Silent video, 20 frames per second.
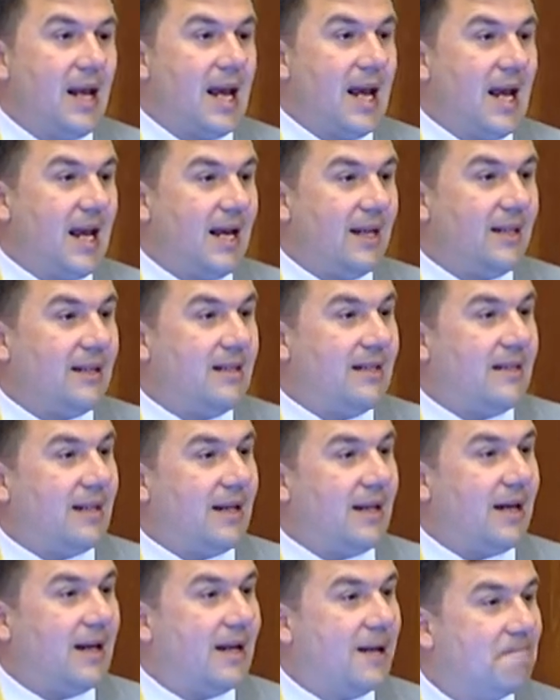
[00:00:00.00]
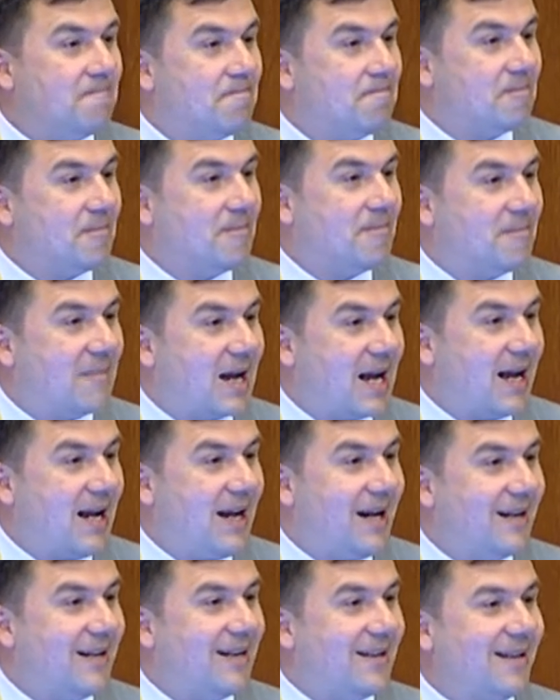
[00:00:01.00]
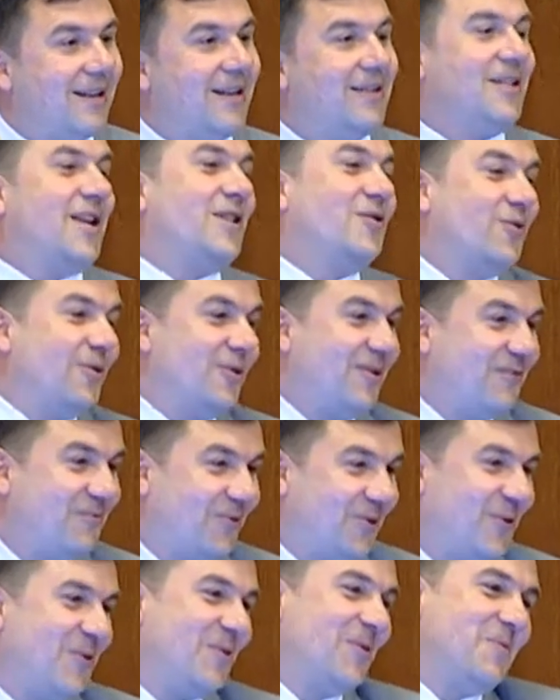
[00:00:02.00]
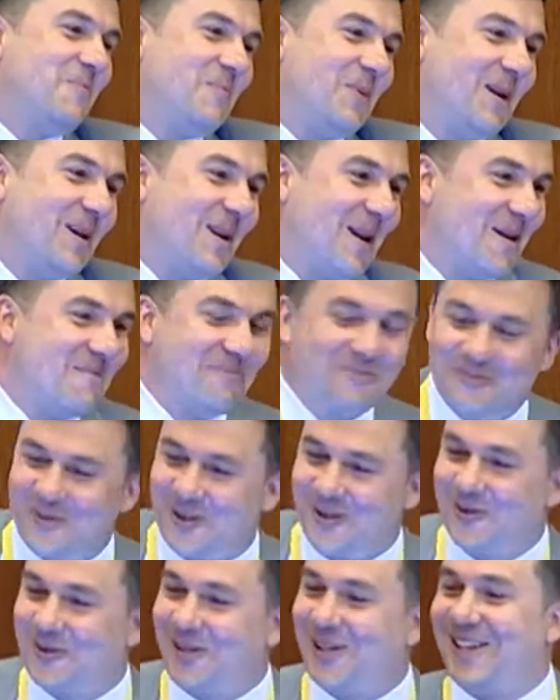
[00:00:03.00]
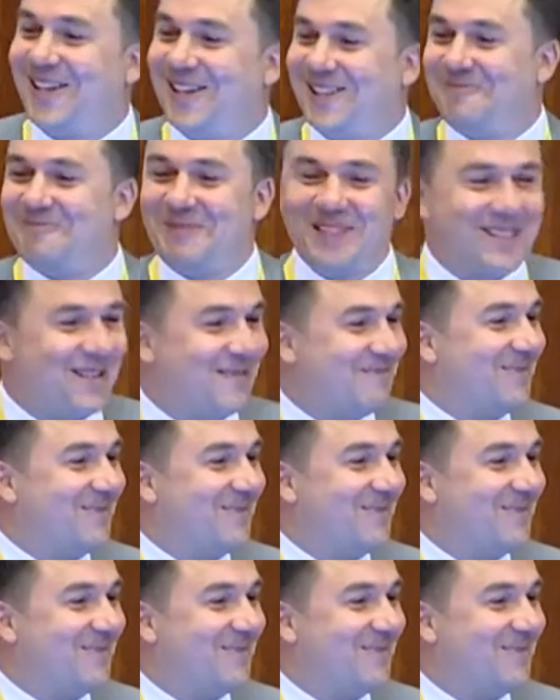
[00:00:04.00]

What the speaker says: And not only for European, I'm looking at Madame